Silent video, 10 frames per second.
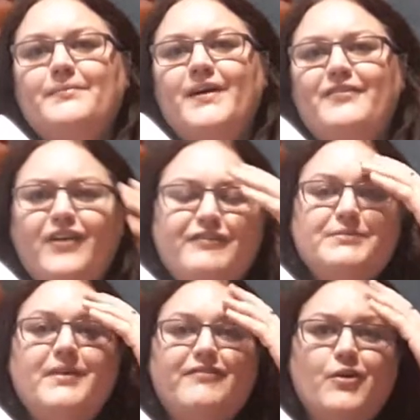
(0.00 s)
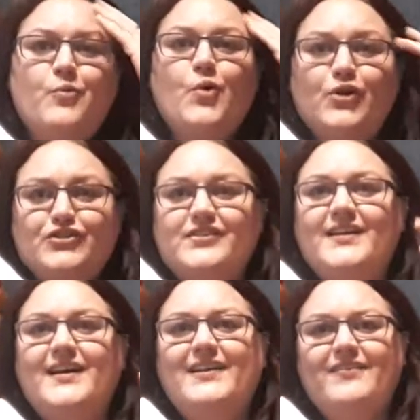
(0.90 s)
my father's mother was
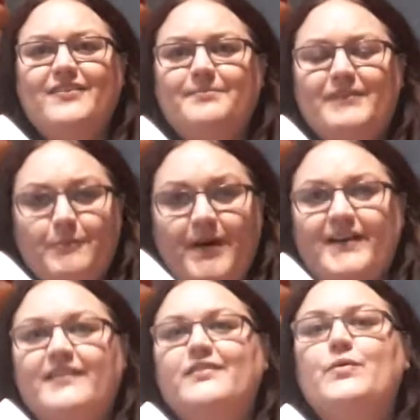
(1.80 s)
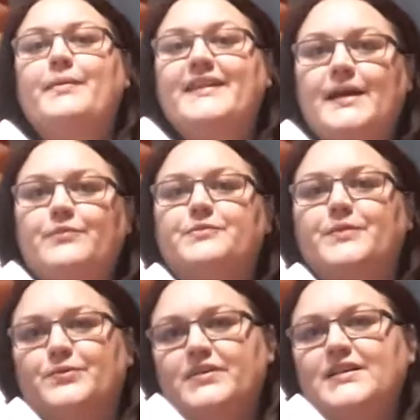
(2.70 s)
at Liverpudlian, where my dad was
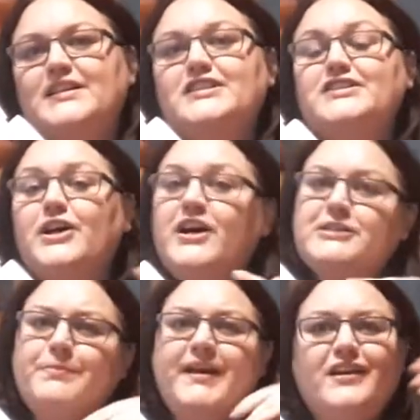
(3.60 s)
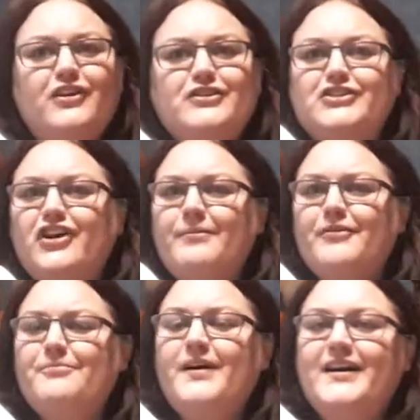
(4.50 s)
born. So I spent a lot of time
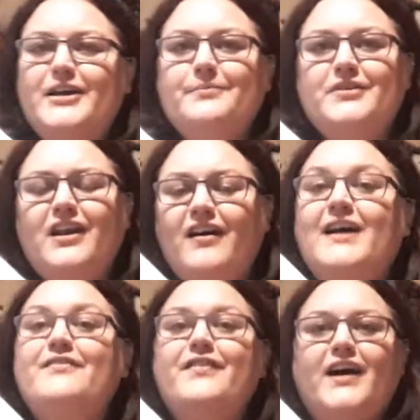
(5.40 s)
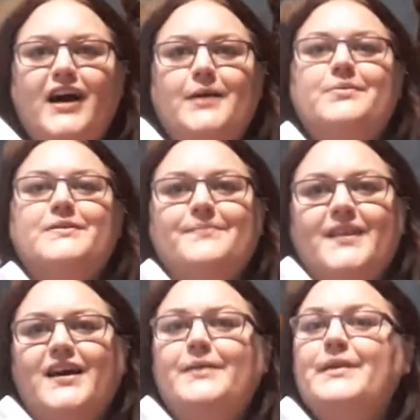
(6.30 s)
of my life up
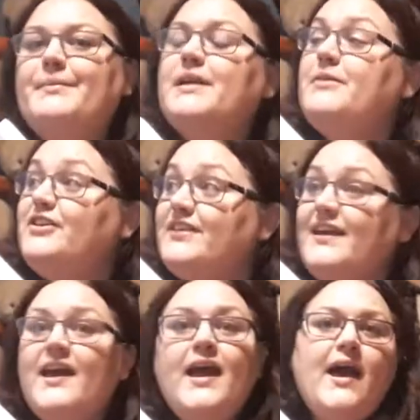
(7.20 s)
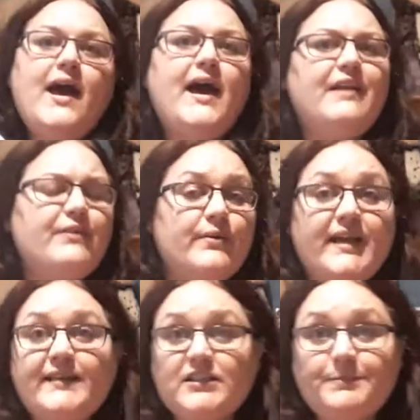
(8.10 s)
there by the Mersey. And if anyone
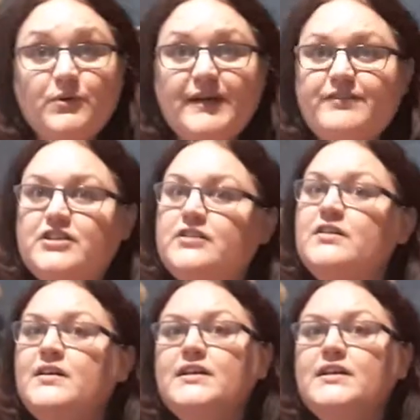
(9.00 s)
cares, I support Everton.